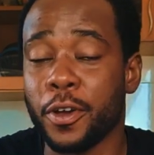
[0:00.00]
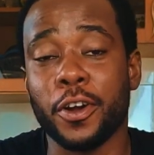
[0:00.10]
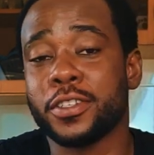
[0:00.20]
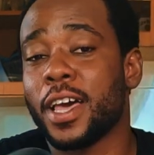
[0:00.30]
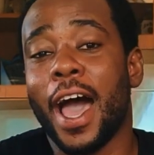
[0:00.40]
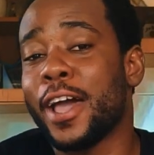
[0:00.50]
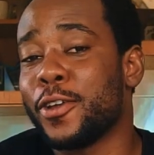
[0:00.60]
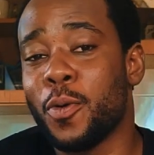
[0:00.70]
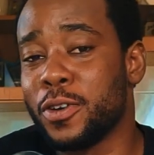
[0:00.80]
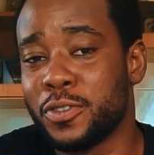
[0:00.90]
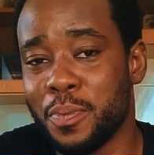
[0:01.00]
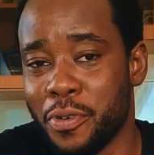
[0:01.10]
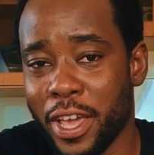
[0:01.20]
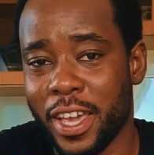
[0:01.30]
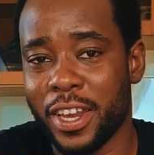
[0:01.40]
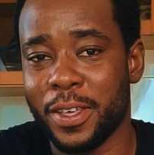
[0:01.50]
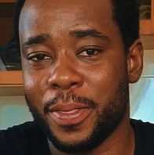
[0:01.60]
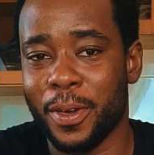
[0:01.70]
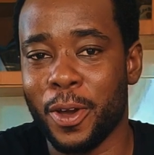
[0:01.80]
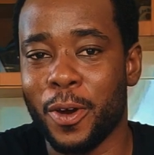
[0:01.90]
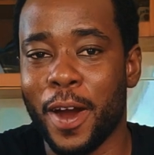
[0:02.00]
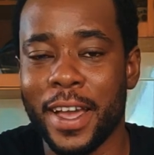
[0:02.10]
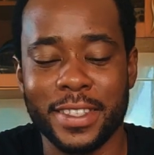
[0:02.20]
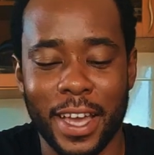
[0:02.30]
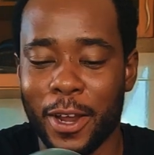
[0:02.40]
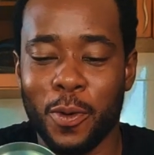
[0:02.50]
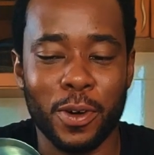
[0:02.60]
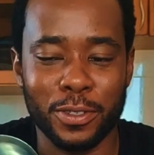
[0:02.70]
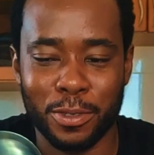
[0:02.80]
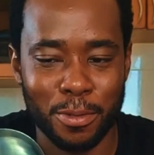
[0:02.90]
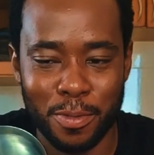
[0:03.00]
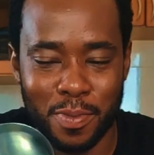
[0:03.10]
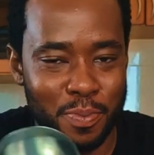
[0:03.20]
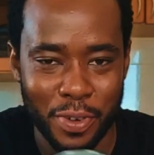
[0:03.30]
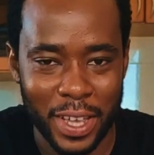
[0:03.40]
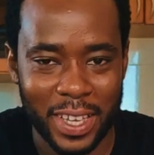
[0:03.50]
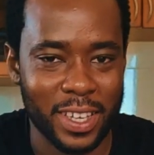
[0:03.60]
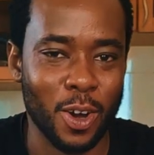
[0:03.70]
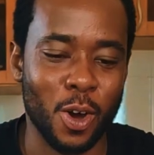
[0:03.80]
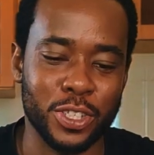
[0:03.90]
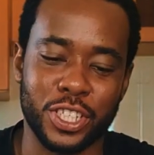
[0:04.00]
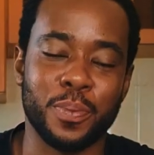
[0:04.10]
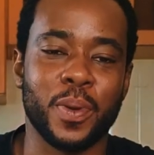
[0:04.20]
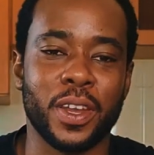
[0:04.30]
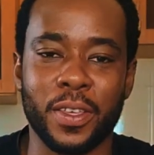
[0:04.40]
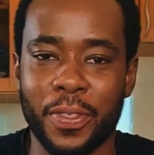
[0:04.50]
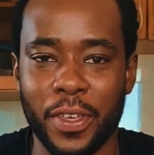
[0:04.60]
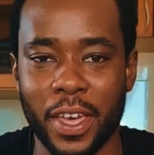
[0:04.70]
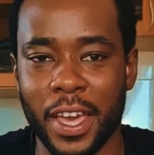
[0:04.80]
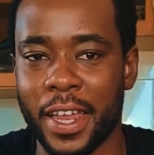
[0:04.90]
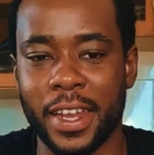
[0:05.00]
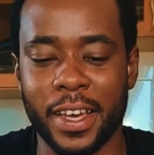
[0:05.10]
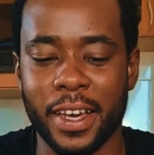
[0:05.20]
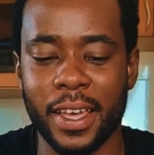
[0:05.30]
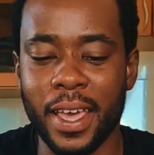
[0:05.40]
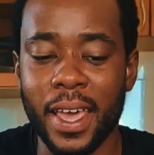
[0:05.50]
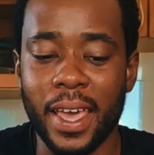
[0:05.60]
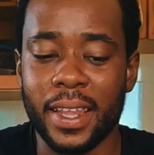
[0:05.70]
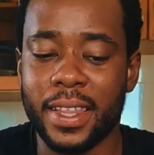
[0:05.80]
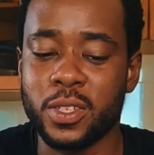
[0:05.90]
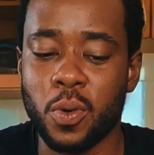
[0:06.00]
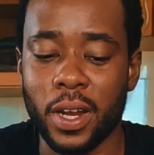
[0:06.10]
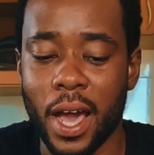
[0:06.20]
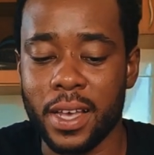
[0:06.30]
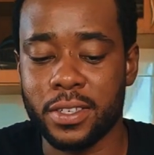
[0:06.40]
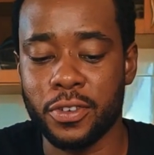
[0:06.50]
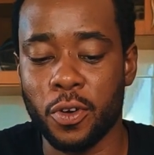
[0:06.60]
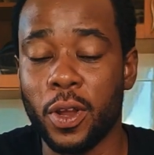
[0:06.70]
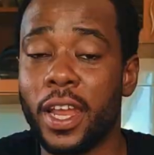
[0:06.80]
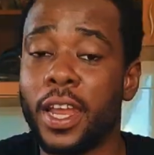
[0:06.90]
because I don't want to break anything, all right, I don't want to break or chip anything, and this one has no